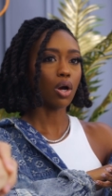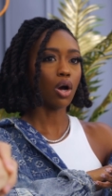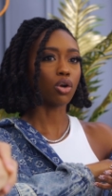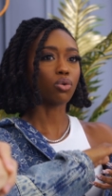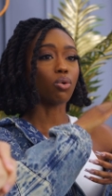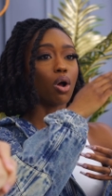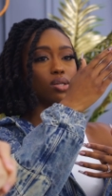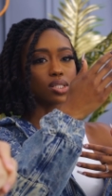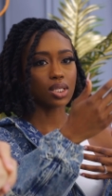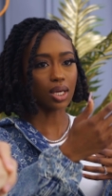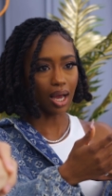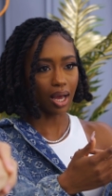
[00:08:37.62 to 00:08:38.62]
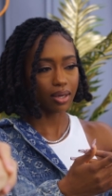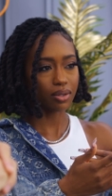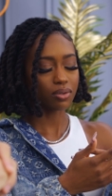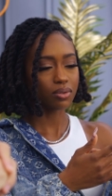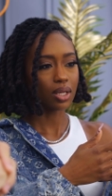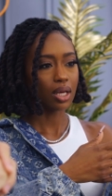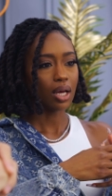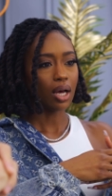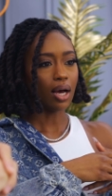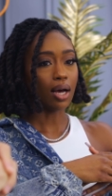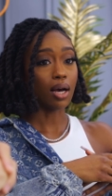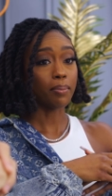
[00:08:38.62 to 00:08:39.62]
across the aisle.
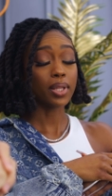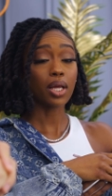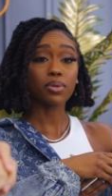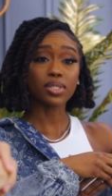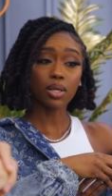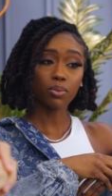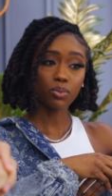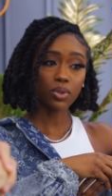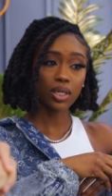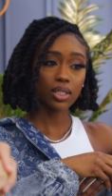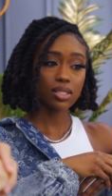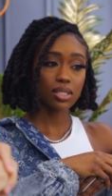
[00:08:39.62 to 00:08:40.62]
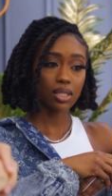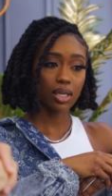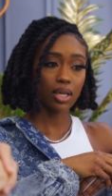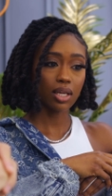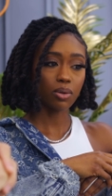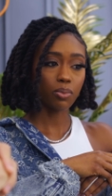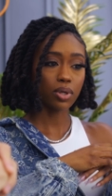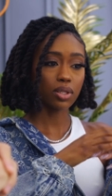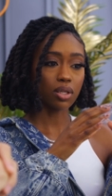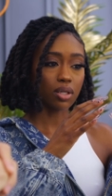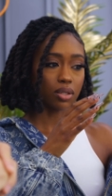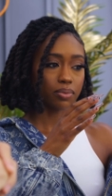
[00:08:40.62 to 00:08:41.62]
Um, and there was that one scene where
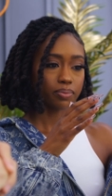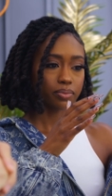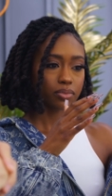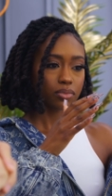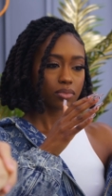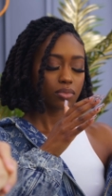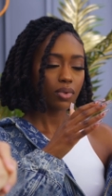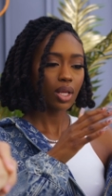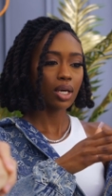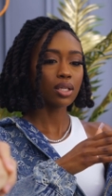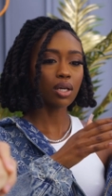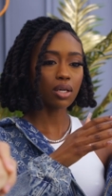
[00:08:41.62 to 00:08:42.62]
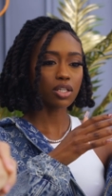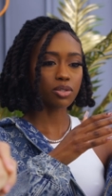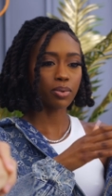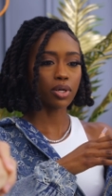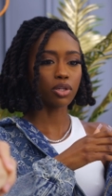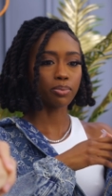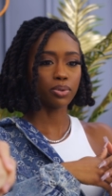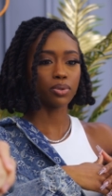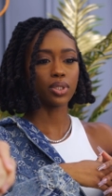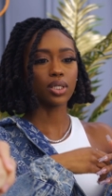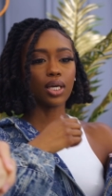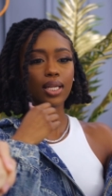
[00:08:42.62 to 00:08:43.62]
the youngest brother
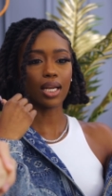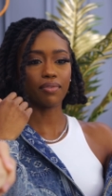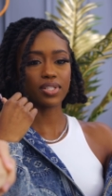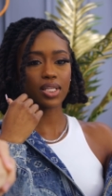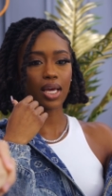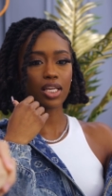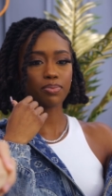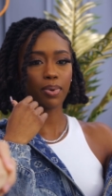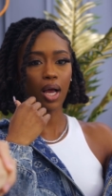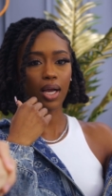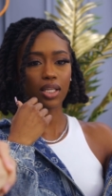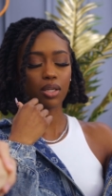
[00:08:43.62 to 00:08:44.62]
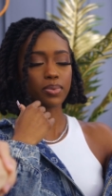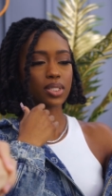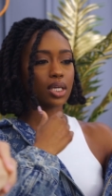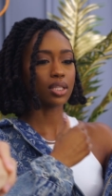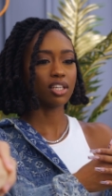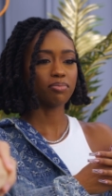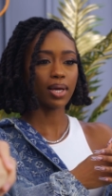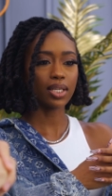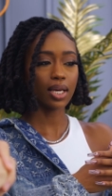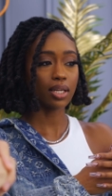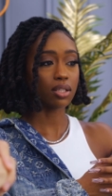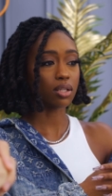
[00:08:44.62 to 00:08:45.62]
pulled the gun out of his dad's pocket and was like, leave my
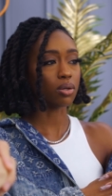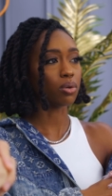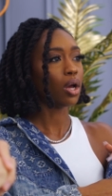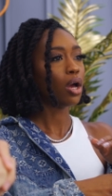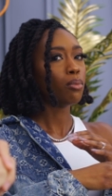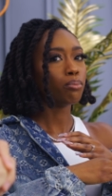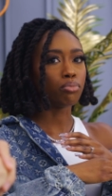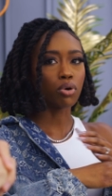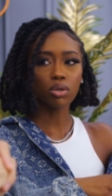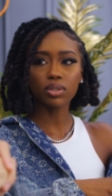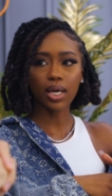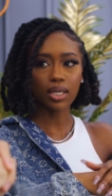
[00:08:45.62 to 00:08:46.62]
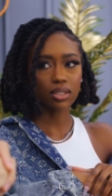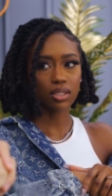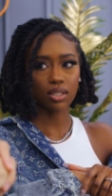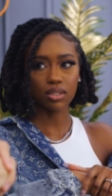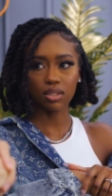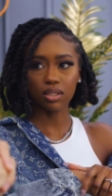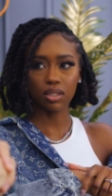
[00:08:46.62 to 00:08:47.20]
daddy alone. Broke down in tears in the